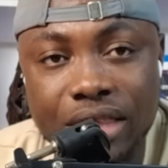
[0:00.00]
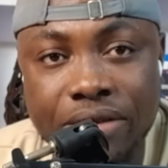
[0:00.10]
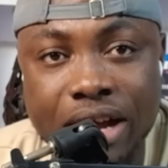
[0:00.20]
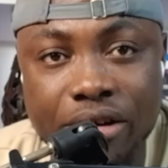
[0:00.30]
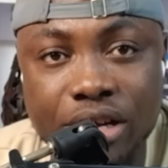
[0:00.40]

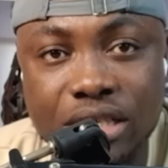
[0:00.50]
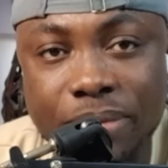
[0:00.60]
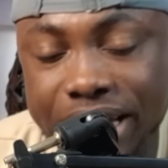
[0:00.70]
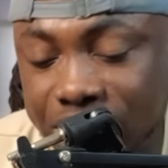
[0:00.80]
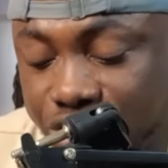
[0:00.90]
if there are going to
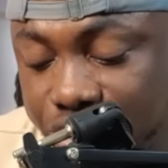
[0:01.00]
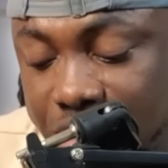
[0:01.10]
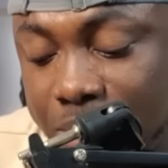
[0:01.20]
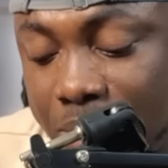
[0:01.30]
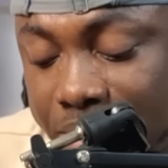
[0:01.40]
be any changes
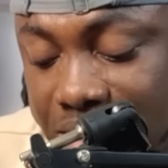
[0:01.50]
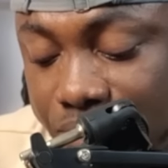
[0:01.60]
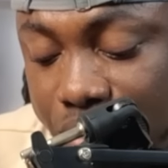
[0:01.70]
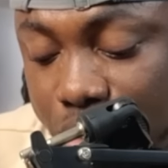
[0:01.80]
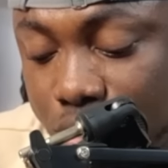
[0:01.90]
about Brentford
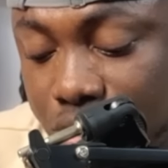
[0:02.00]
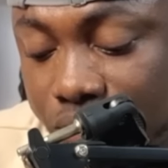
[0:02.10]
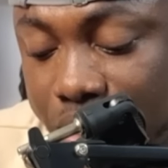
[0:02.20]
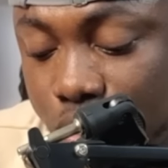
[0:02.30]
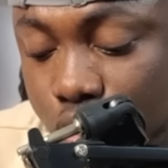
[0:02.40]
friend
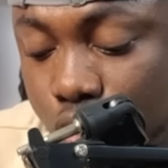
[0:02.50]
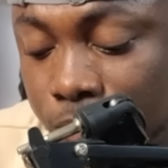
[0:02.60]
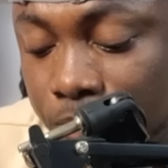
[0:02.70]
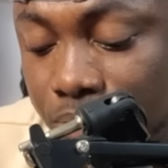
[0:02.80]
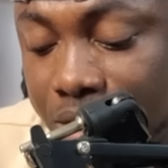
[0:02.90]
Christopher Nkunku,
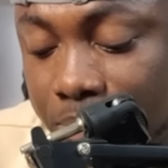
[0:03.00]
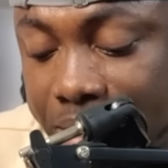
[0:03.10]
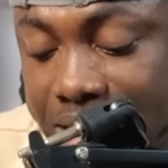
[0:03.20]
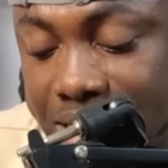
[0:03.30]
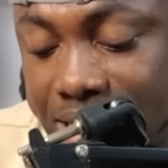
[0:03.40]

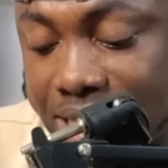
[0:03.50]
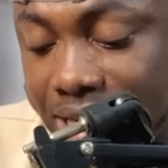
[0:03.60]
plays as